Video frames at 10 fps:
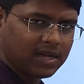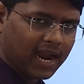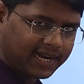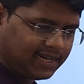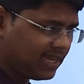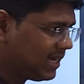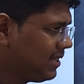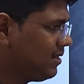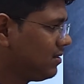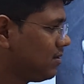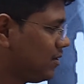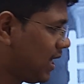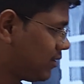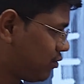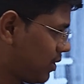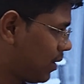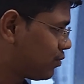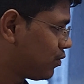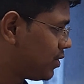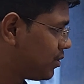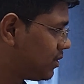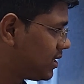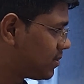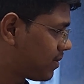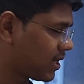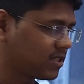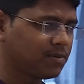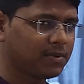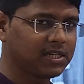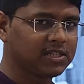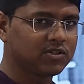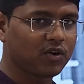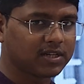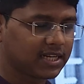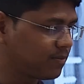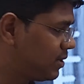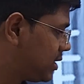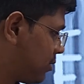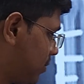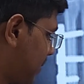Ideally, I should have shown you this fracture, but it is not that visual.